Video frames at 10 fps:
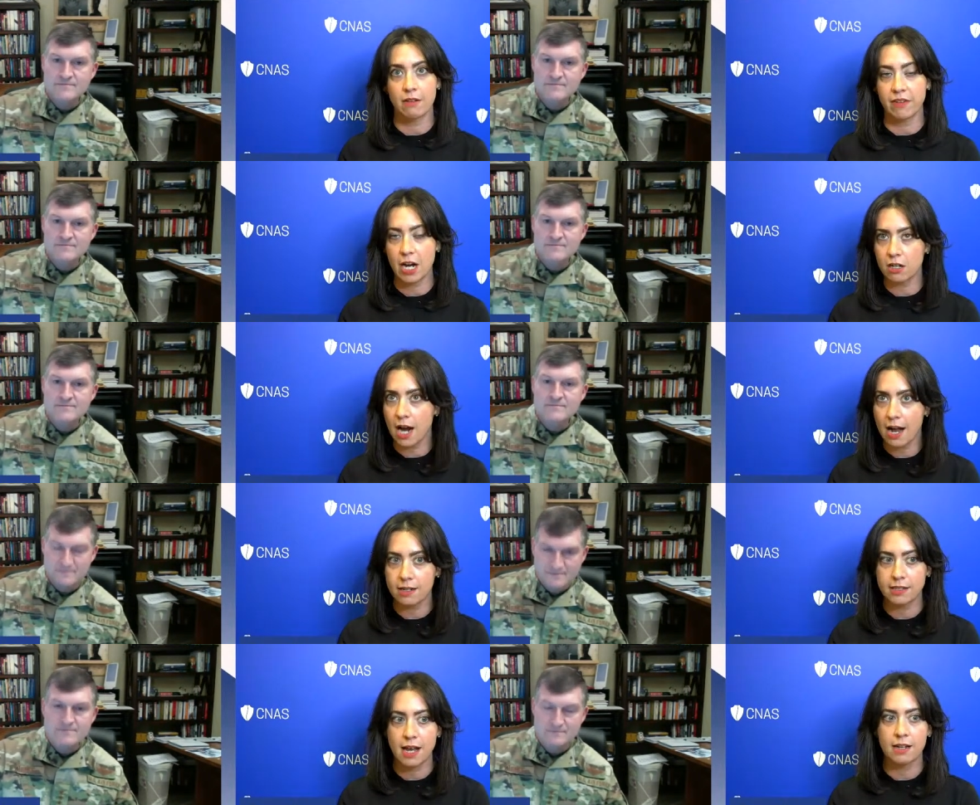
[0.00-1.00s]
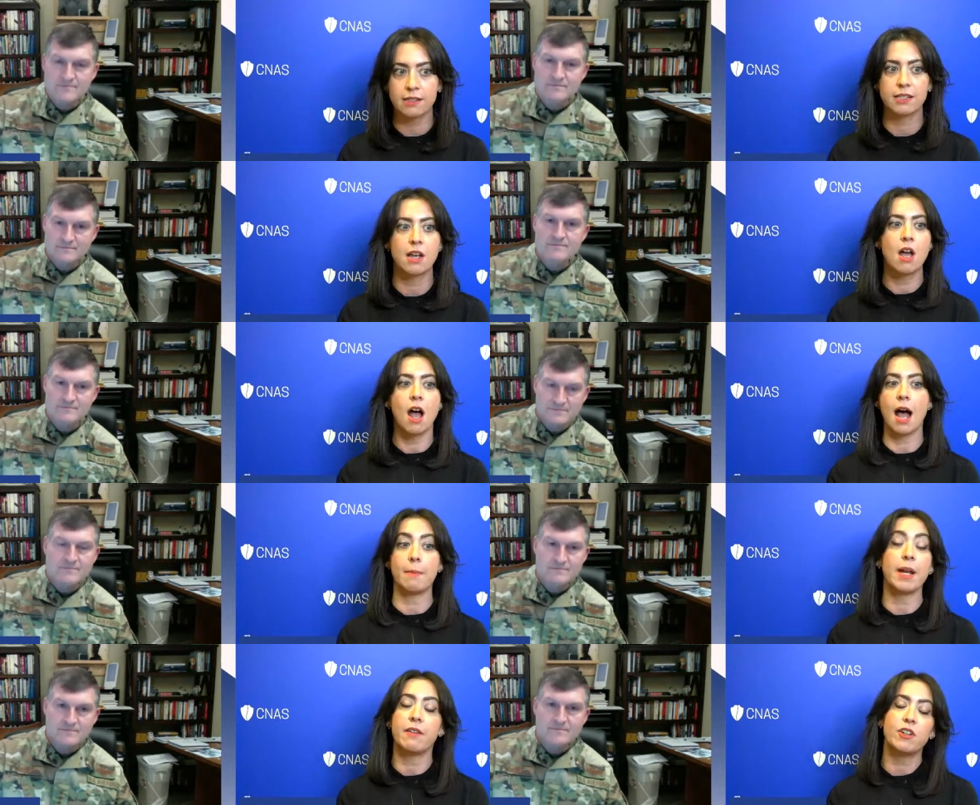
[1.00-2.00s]
Speaker 1: of air assets mm-hmm. um,
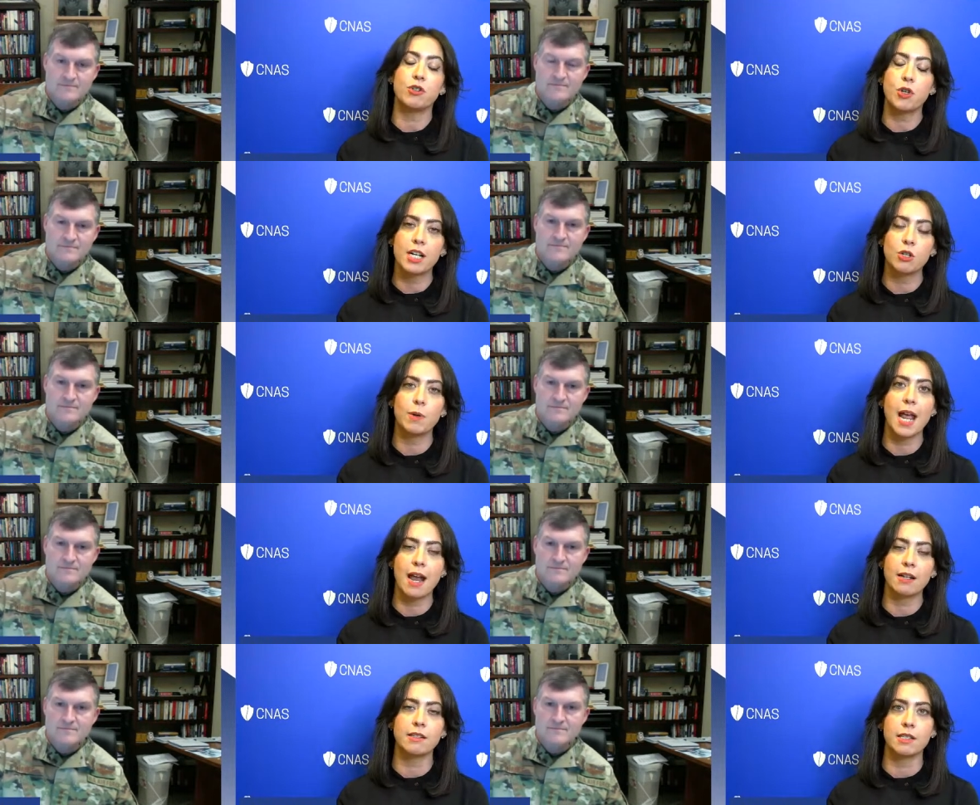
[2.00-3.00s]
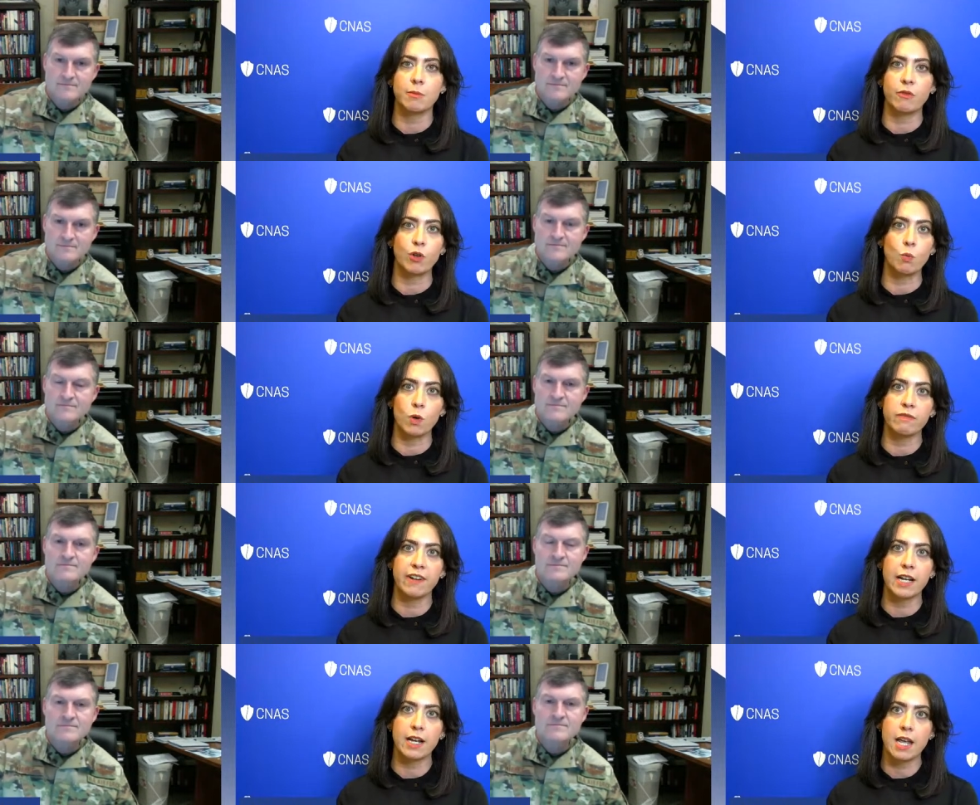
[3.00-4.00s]
and if you're trying to enhance some of your
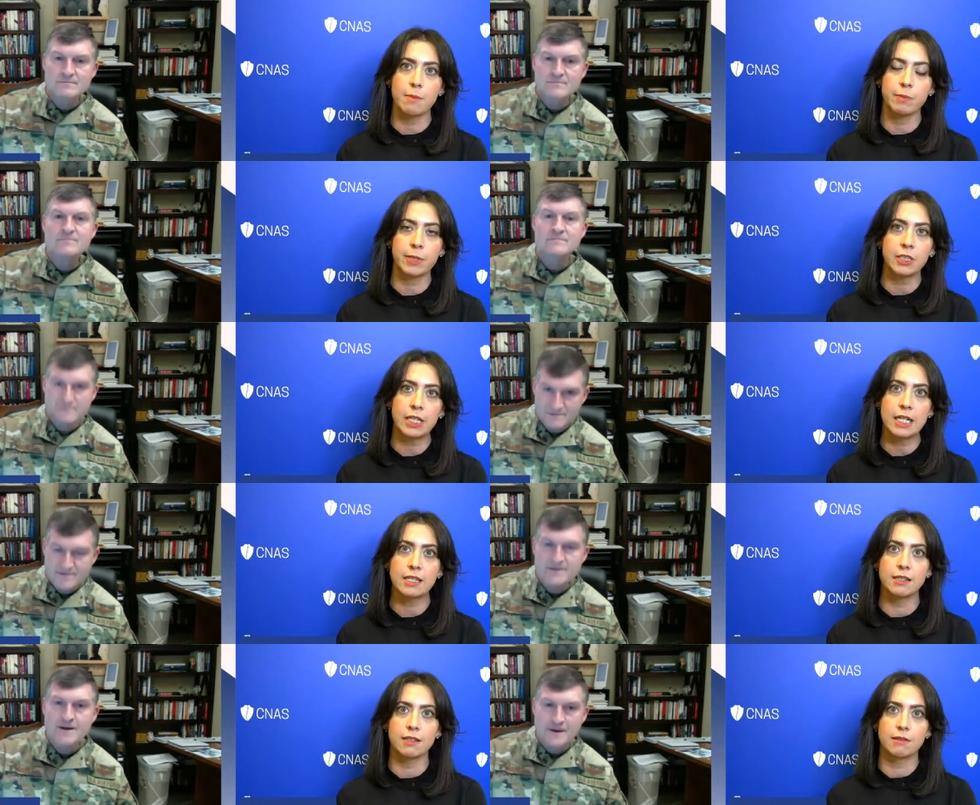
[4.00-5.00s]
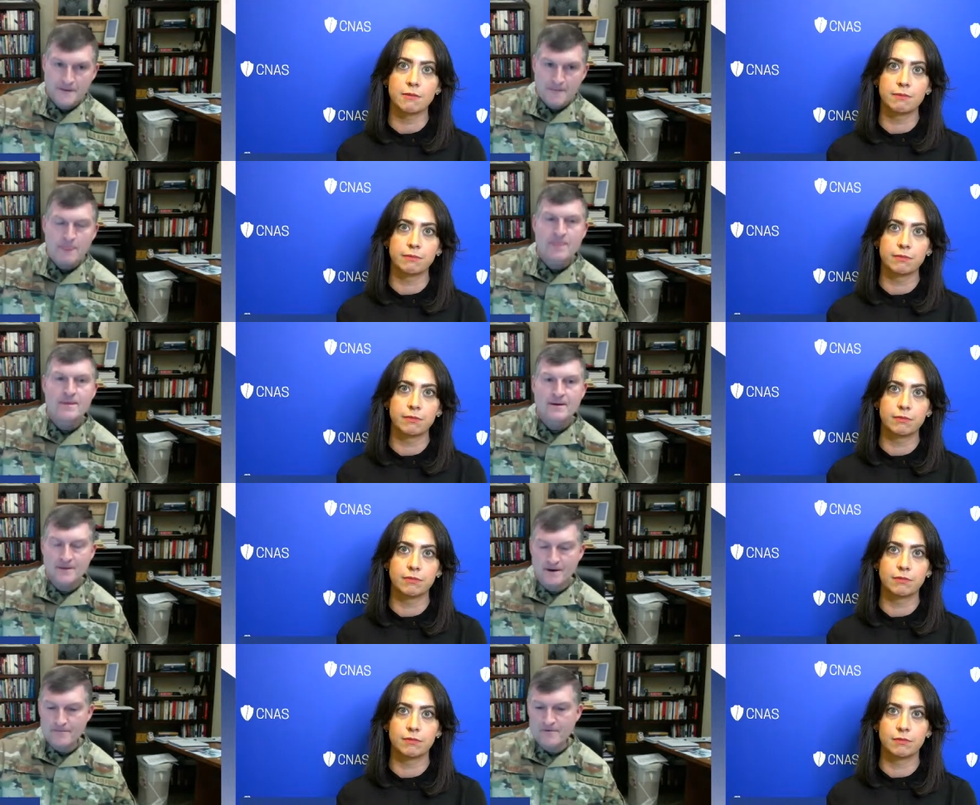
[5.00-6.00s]
warfighting capabilities?
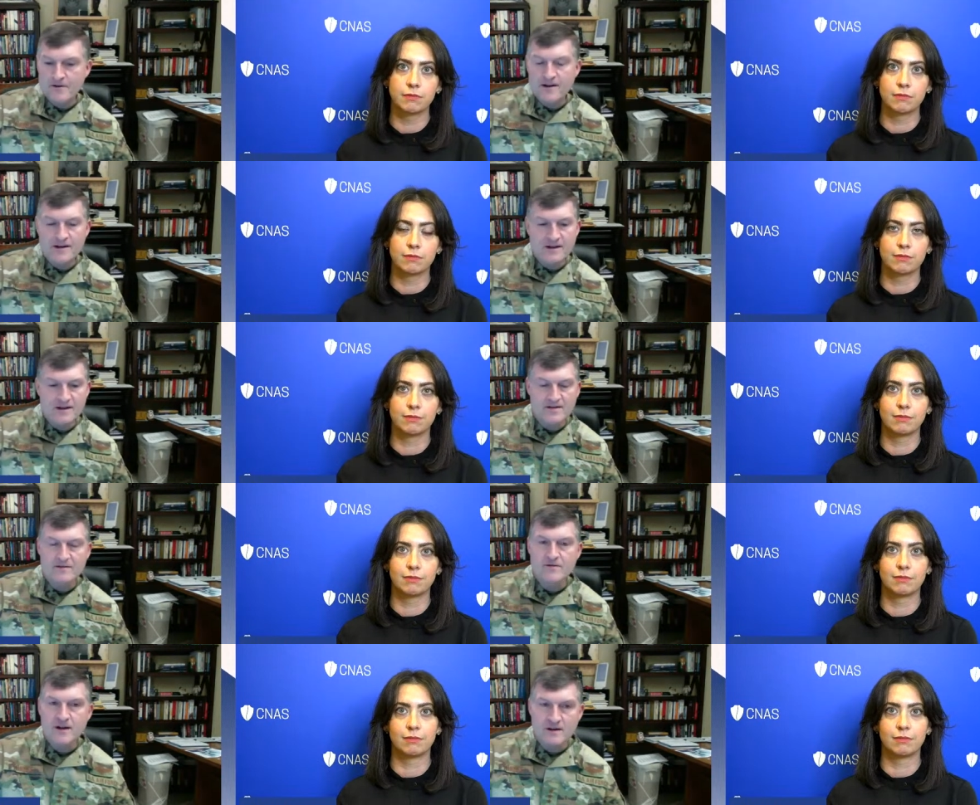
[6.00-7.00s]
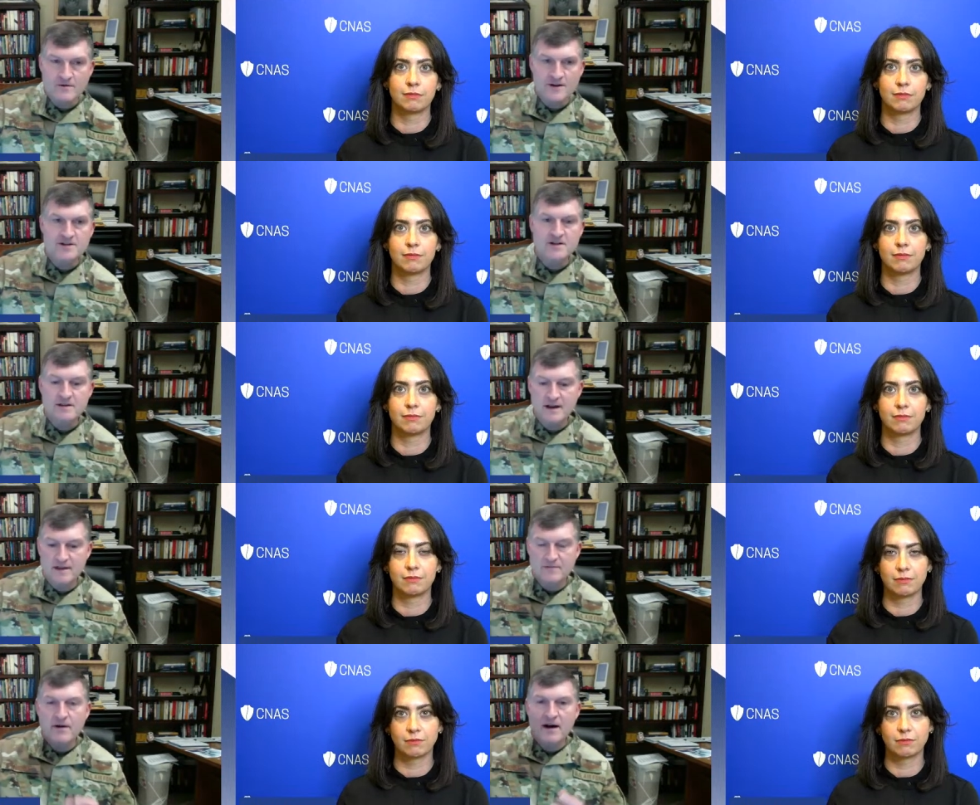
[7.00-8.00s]
Speaker 2: No, great, it, eh, great question.
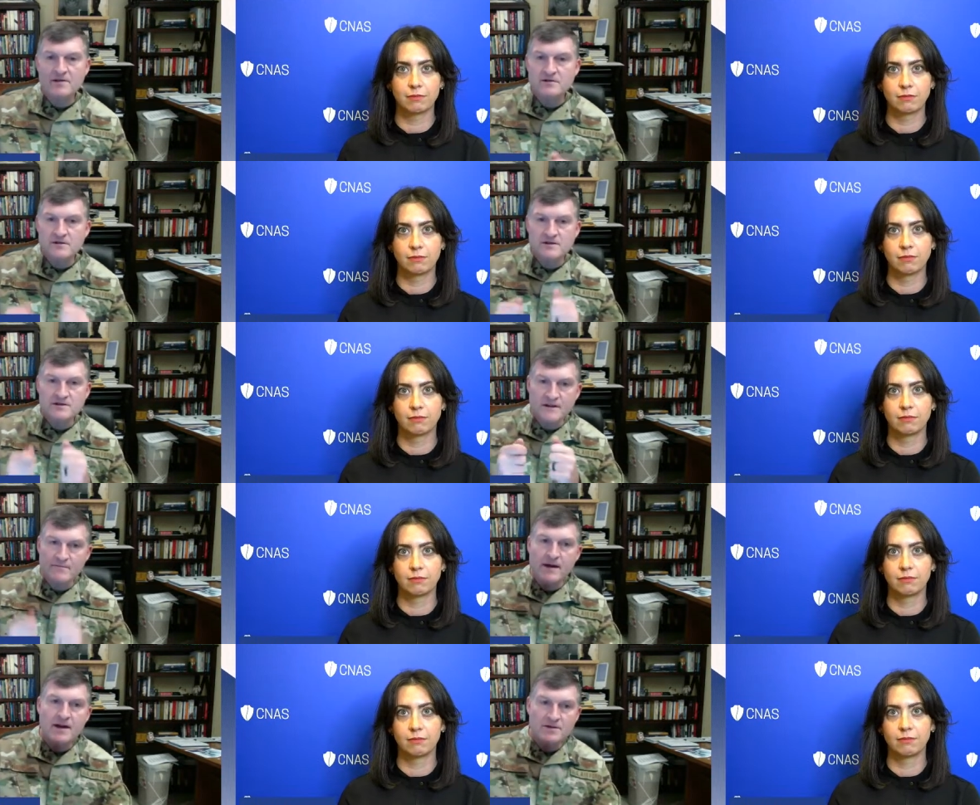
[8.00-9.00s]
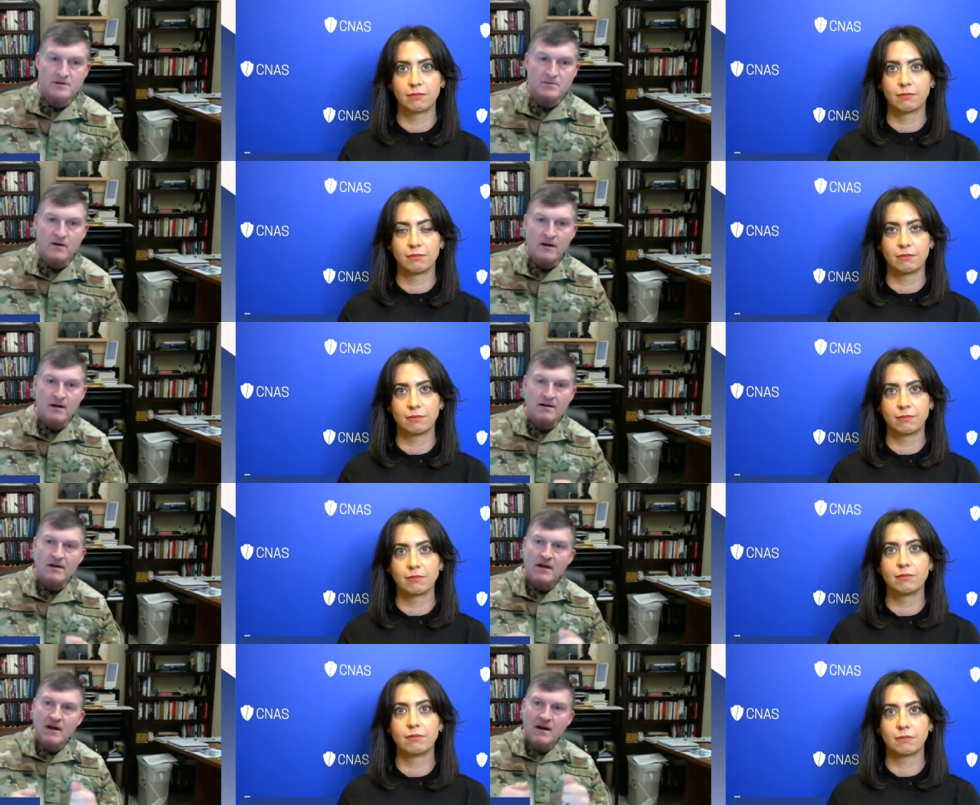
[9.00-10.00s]
And posture is a major part
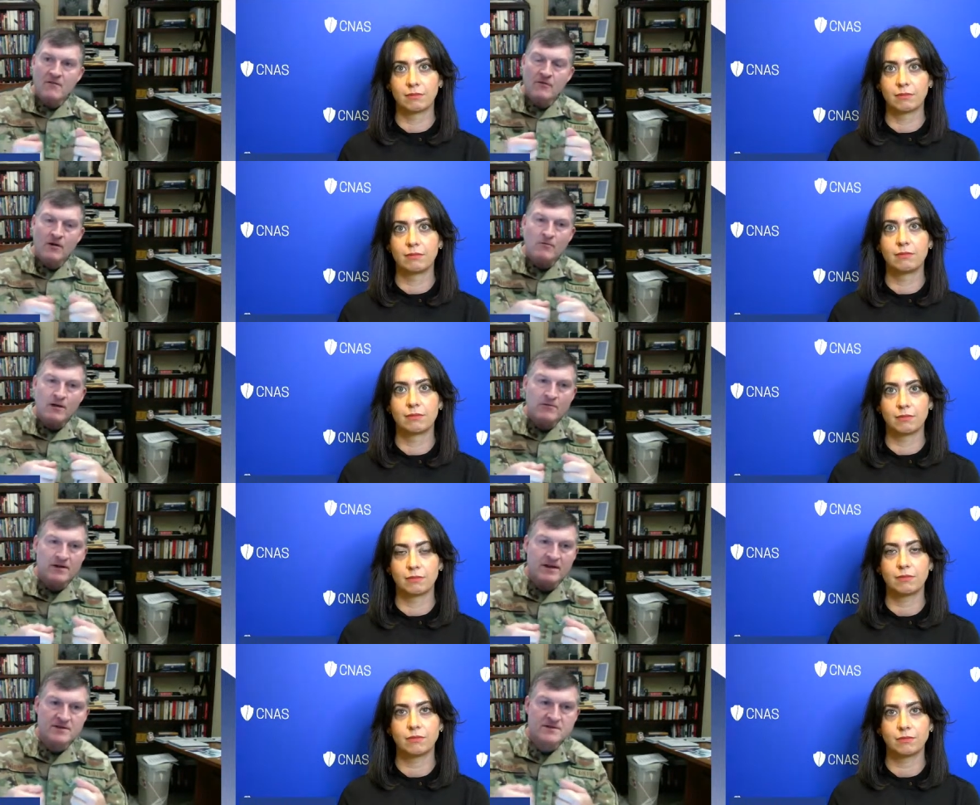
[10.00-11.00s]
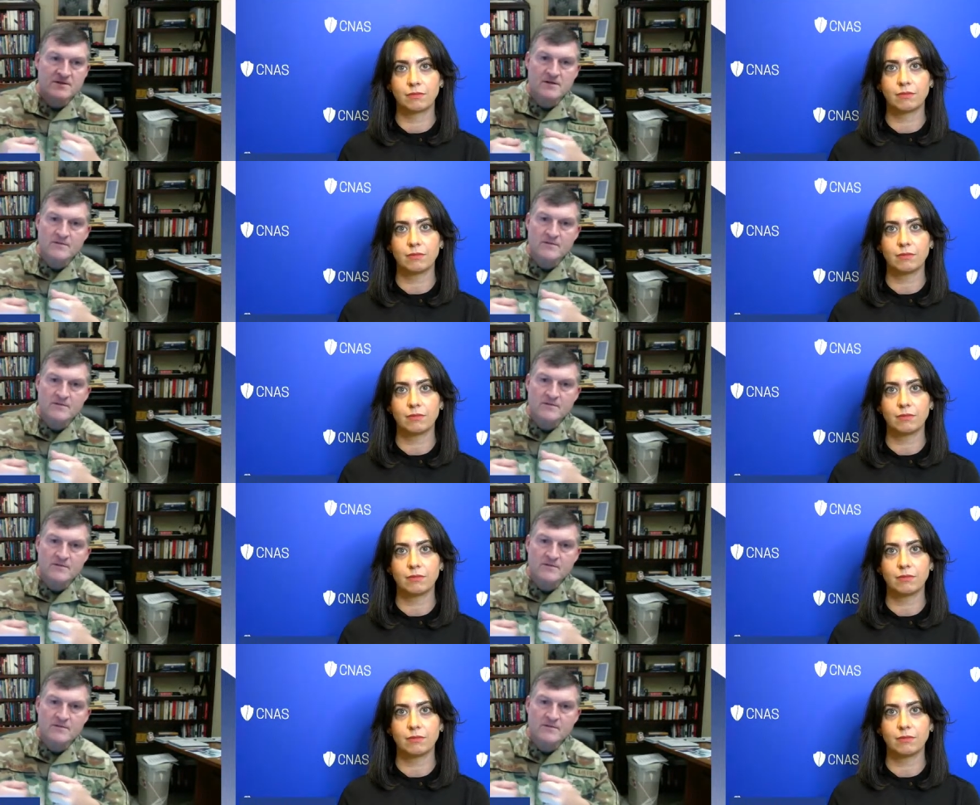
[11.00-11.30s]
of what we would consider to